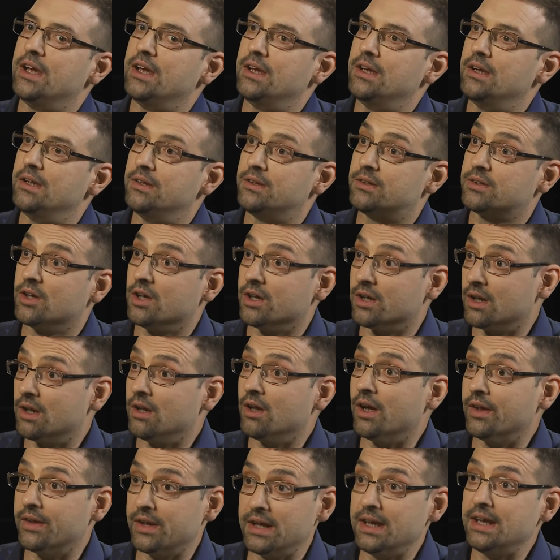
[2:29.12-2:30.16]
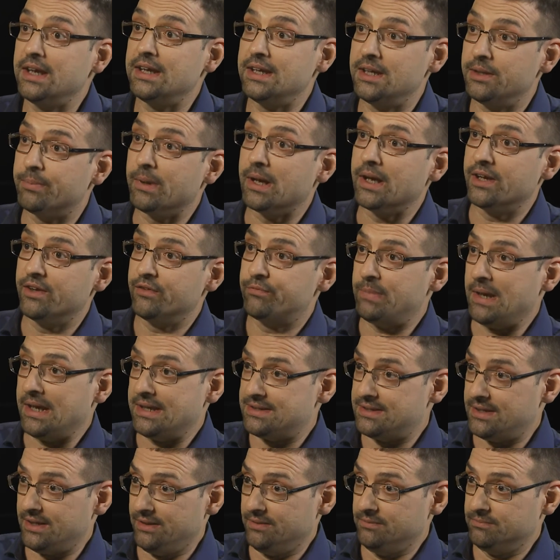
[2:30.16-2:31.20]
is kind of like the eBay of
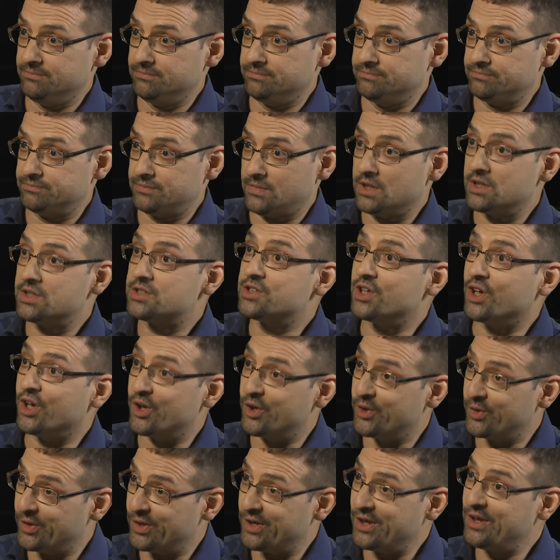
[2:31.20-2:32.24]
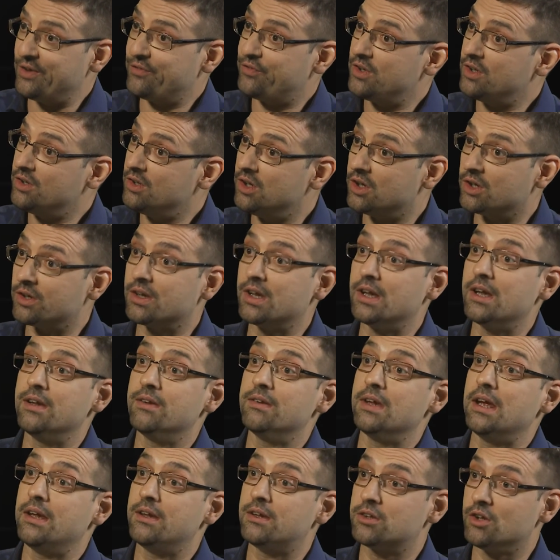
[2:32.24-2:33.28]
betting. So if you look,
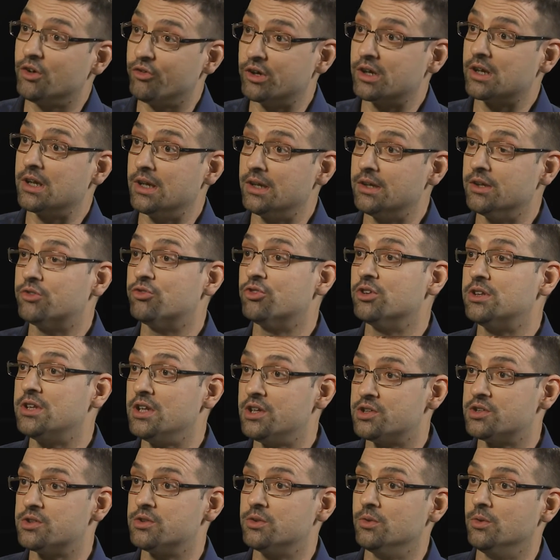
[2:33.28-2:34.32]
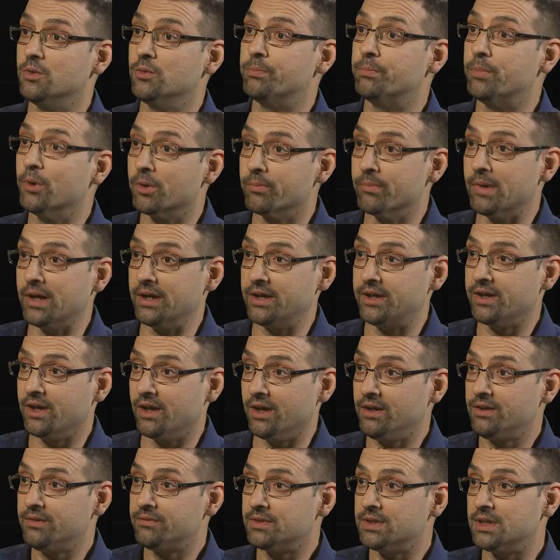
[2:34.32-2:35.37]
historically, the traditional bookmaker
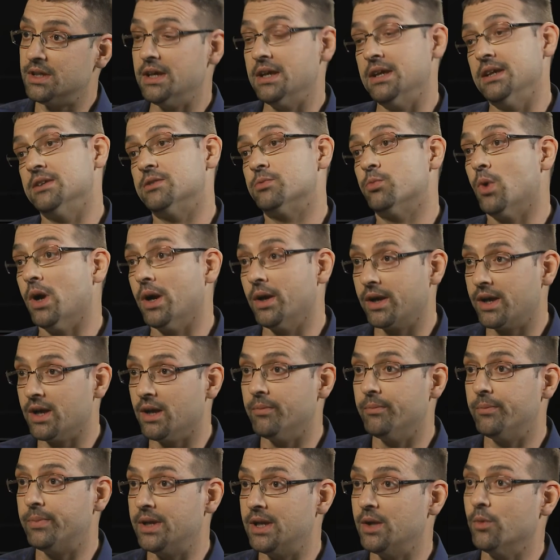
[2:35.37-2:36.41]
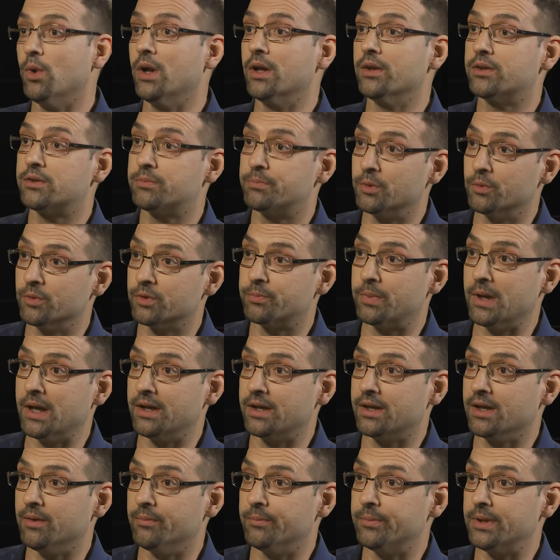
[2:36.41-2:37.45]
is one company, one sports betting
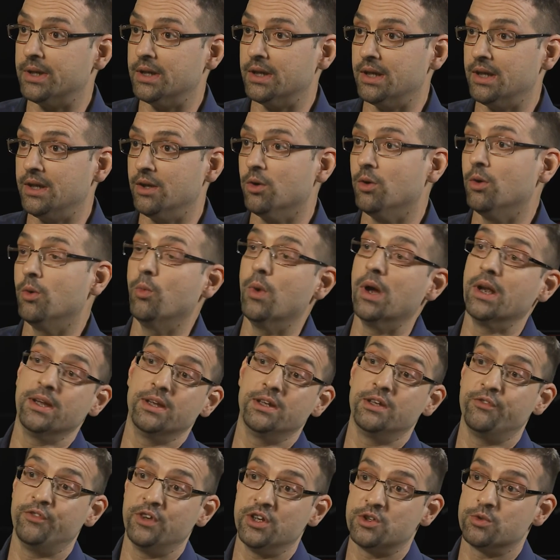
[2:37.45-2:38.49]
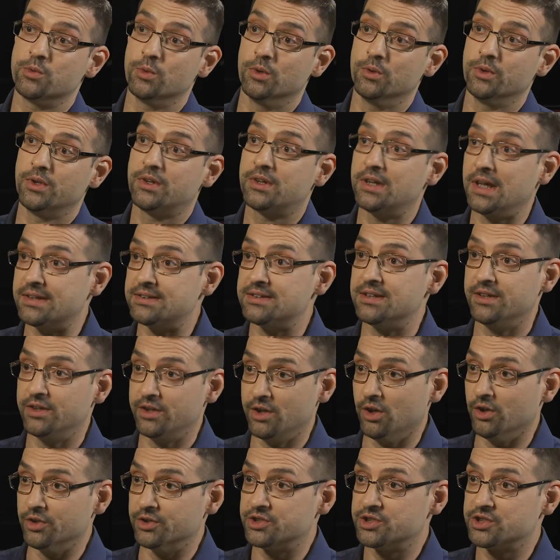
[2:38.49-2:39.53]
company, or one individual setting the
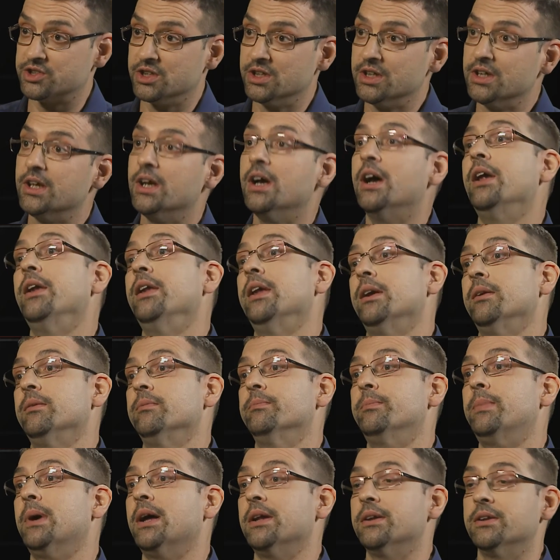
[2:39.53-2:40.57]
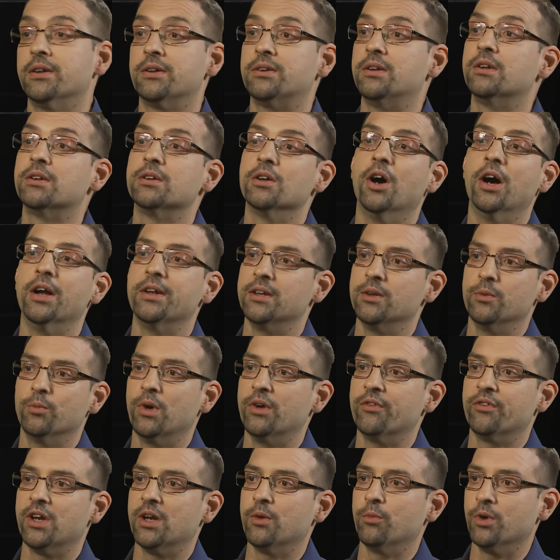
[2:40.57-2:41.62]
odds, and then punters deciding
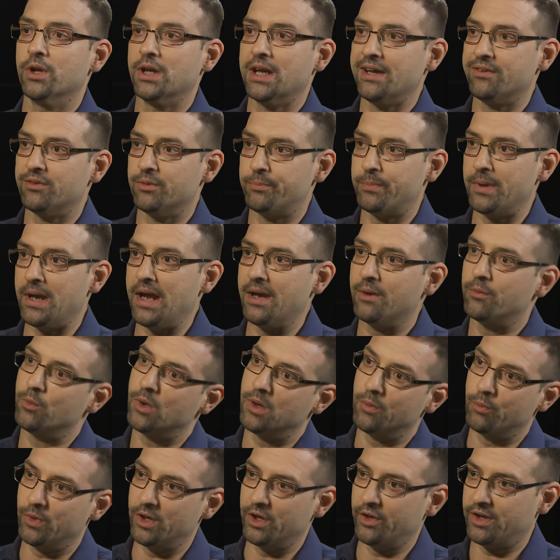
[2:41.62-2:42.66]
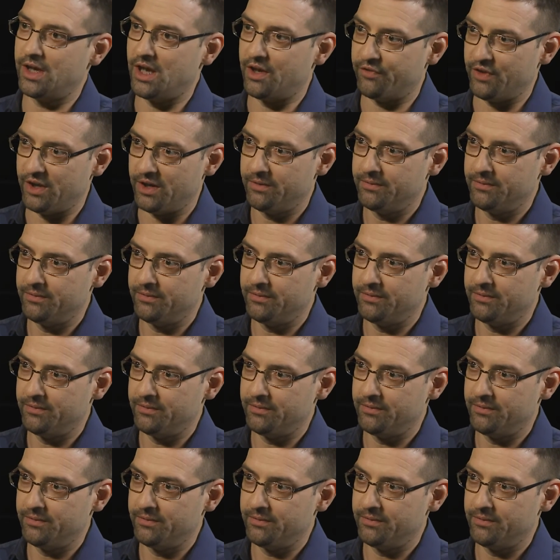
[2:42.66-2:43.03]
whether they want to have a bet one way or the other.